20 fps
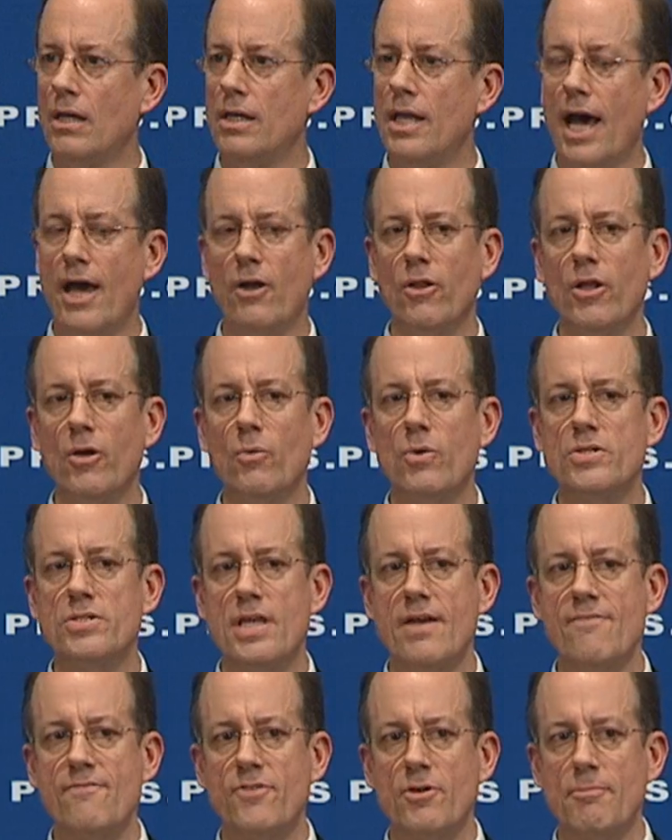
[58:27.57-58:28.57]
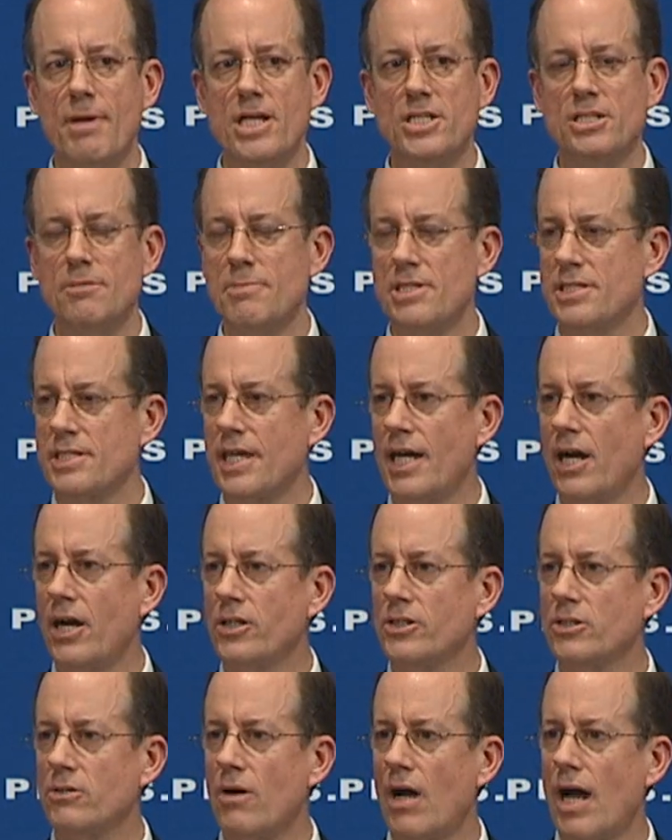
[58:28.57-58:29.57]
Not only was information
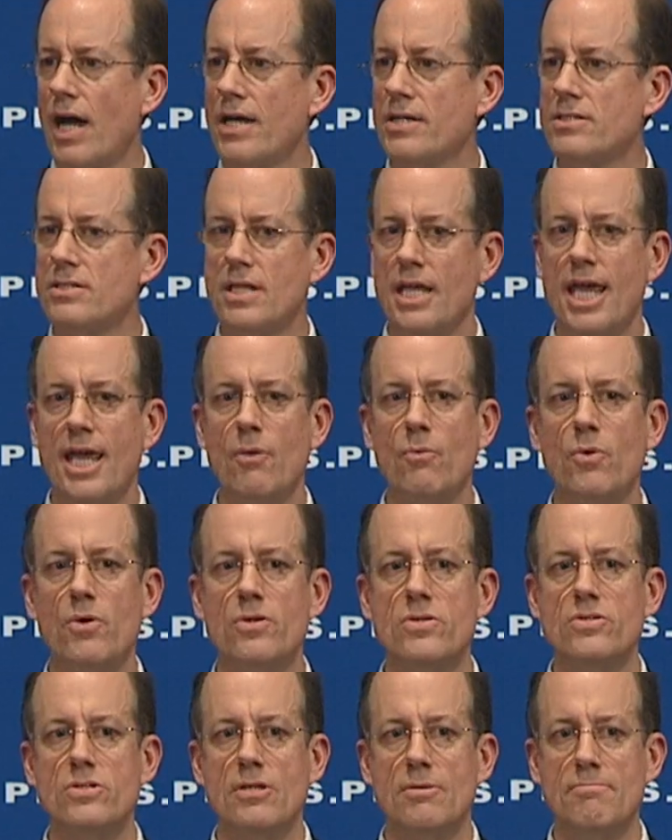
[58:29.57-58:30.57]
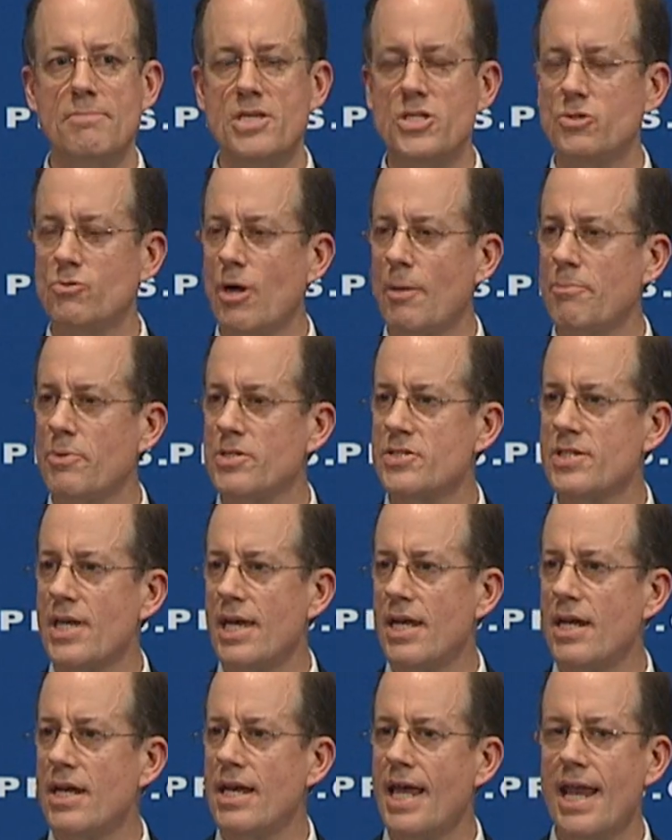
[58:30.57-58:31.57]
mischaracterized, it was
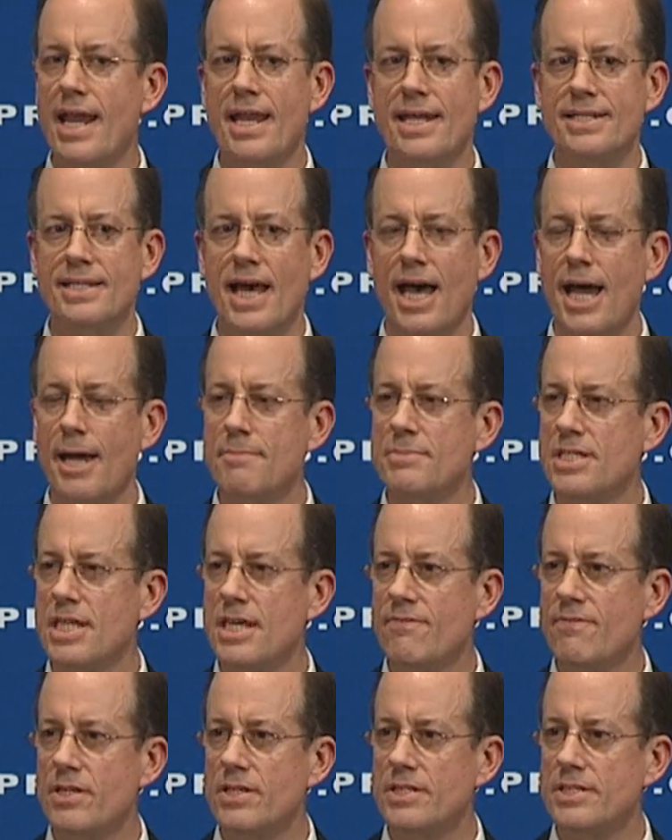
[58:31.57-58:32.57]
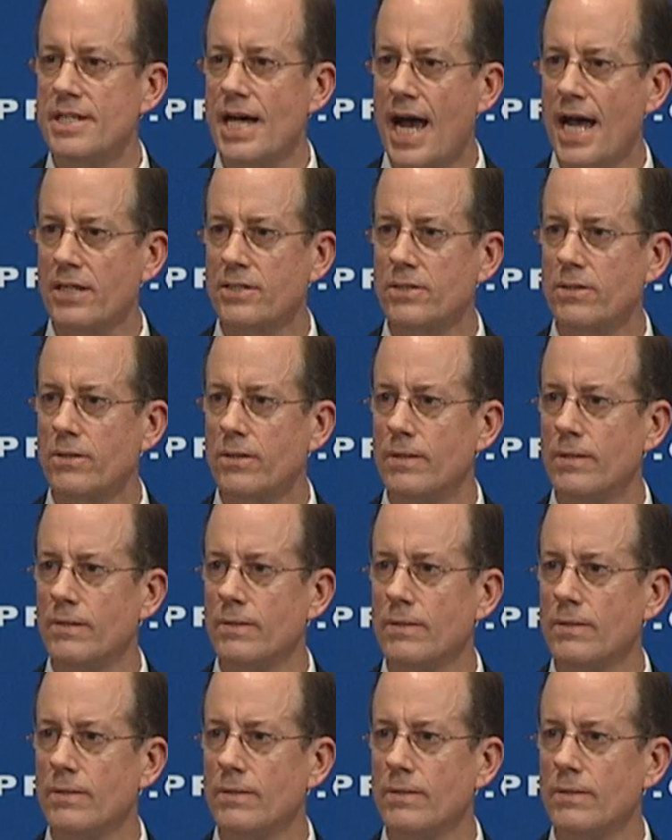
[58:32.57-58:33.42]
misrepresented and at times even doctored.